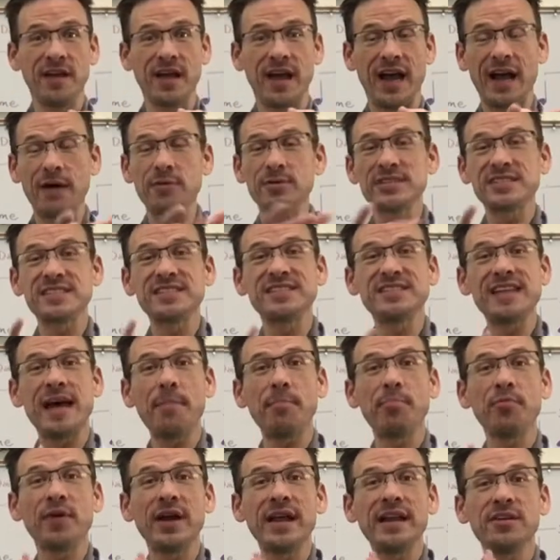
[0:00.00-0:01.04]
I was
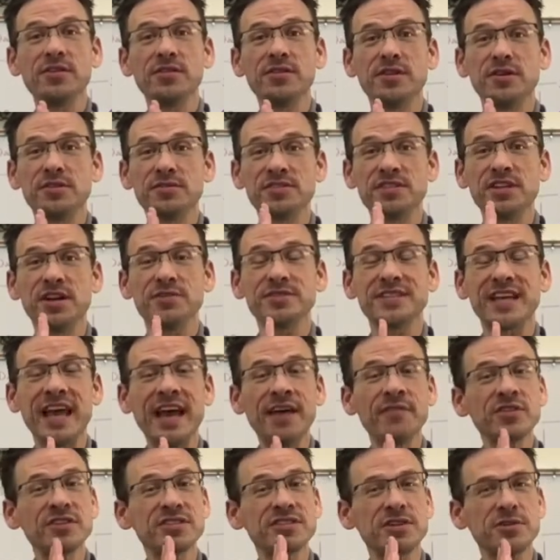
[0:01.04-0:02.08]
separating those notes
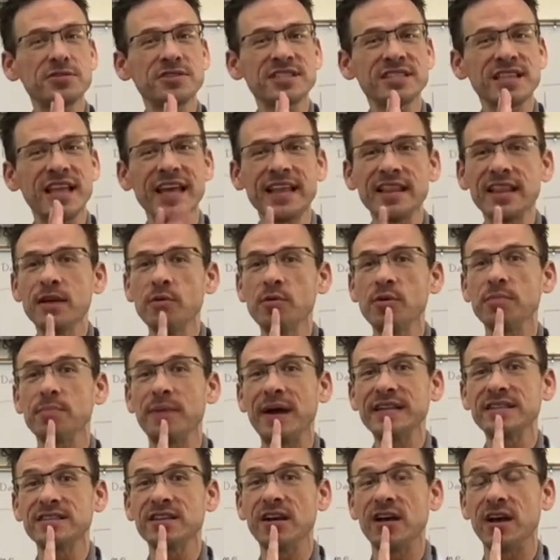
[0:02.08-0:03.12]
ever so slightly with my
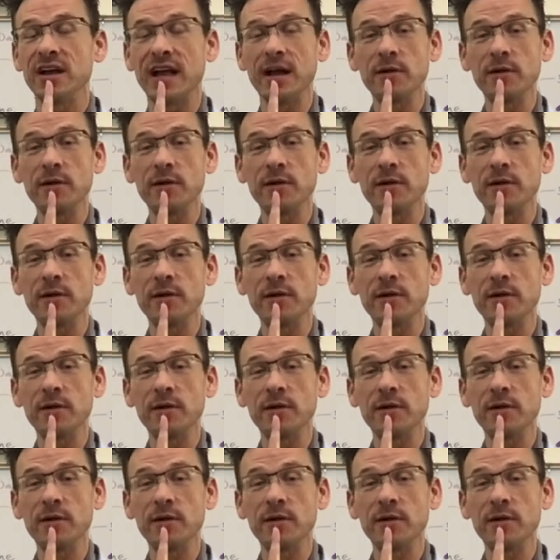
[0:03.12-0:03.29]
tongue.